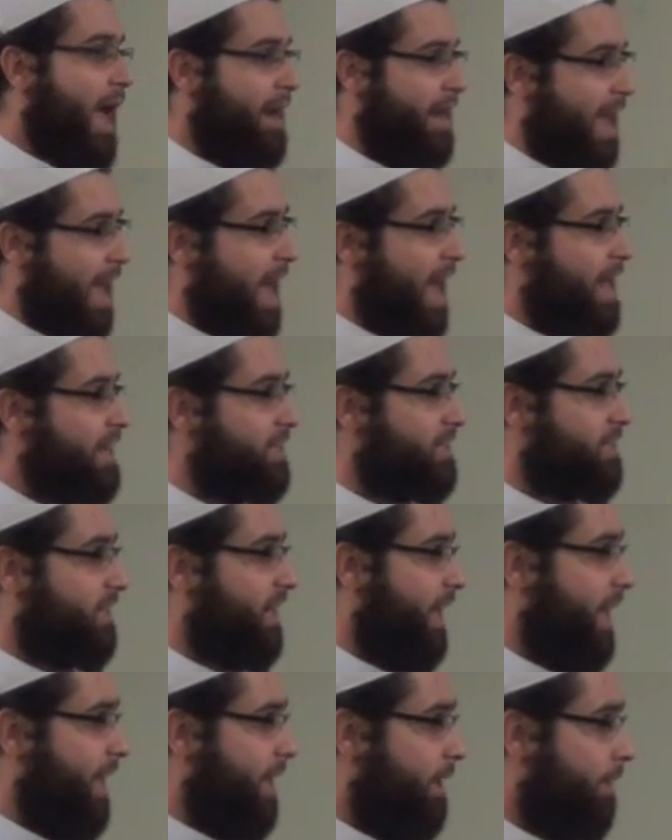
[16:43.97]
and as
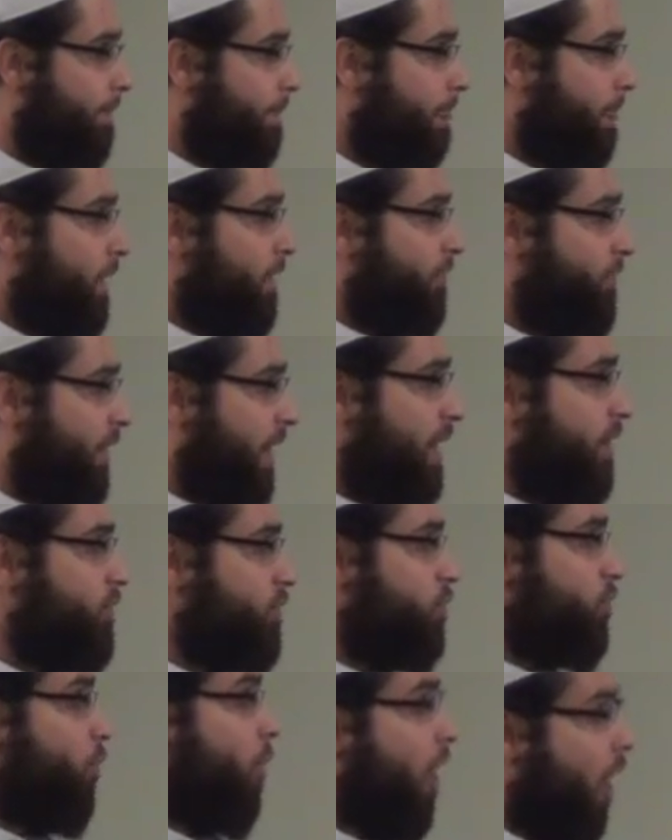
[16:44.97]
they fight
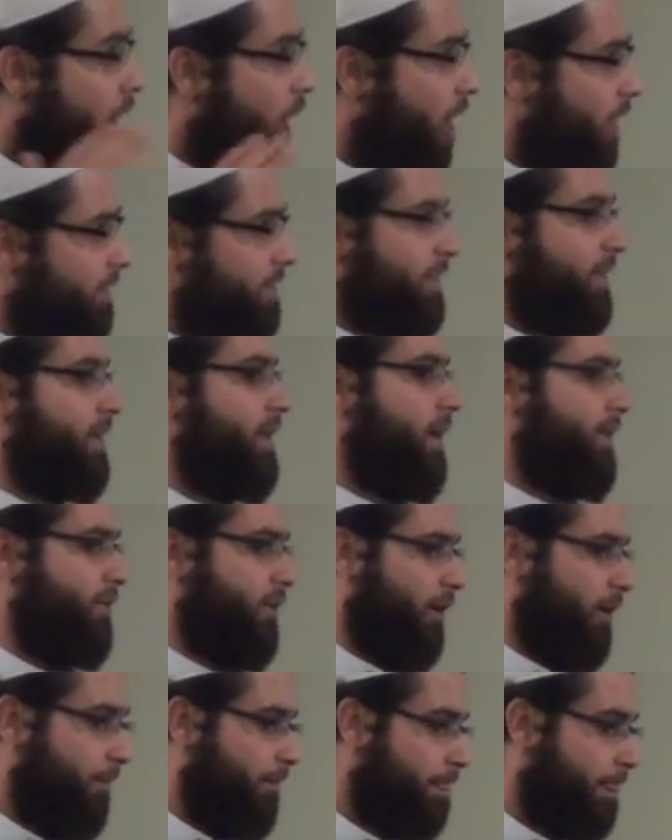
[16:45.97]
you all
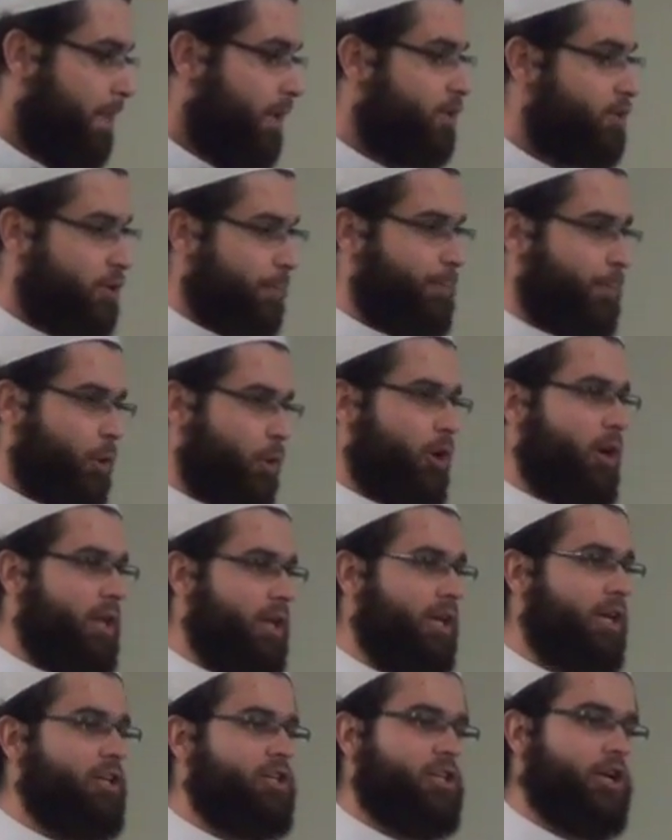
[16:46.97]
together
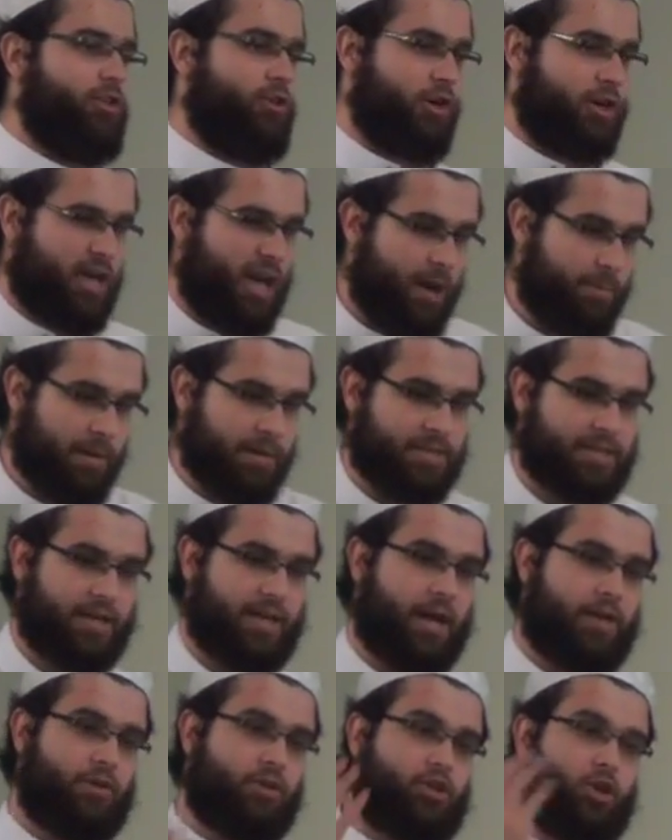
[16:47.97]
supporting each other coming
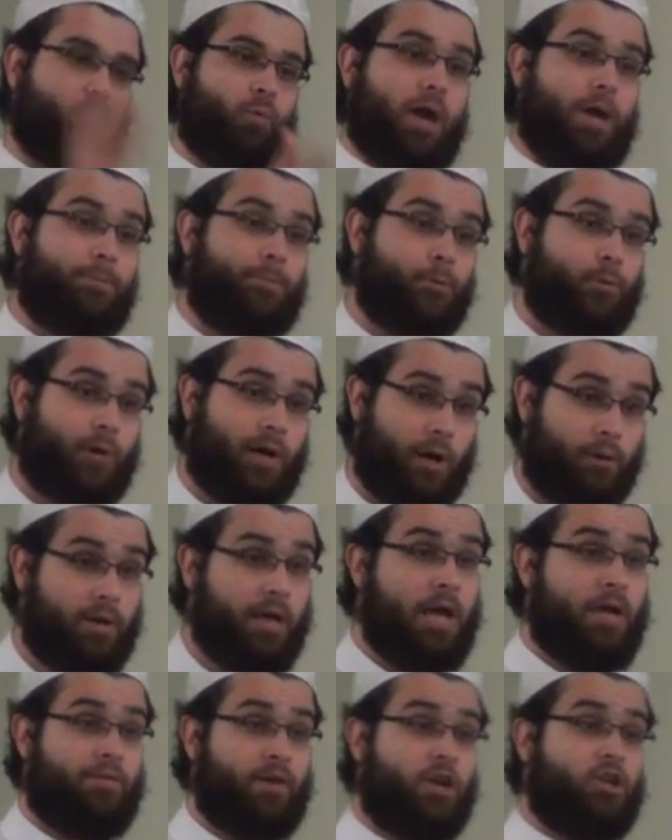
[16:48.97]
together to wipe you
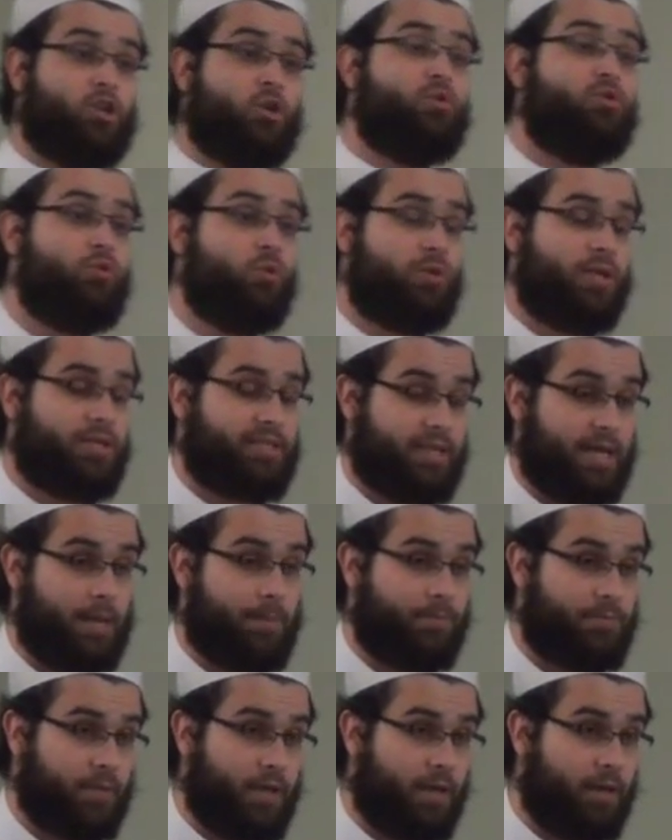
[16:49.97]
out then you do the
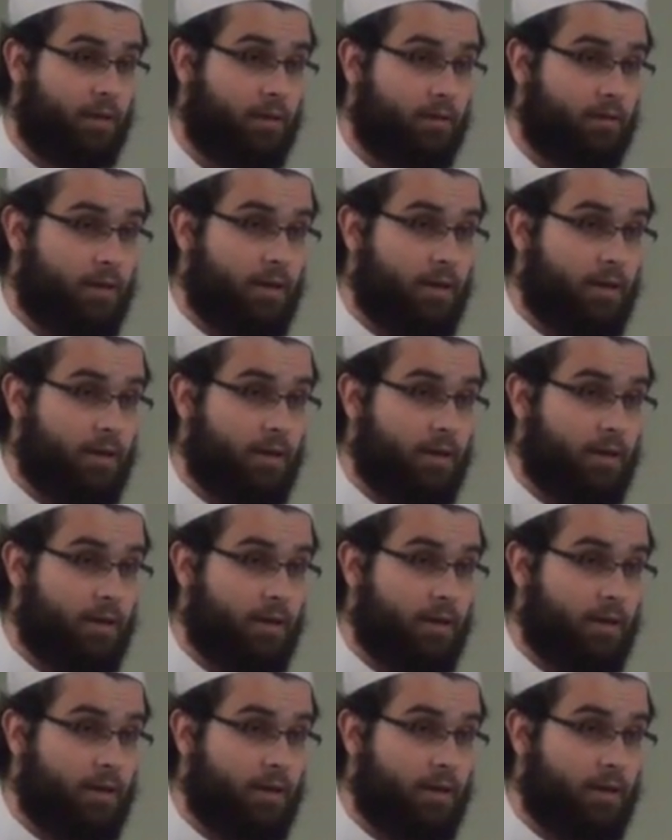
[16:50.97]
same thing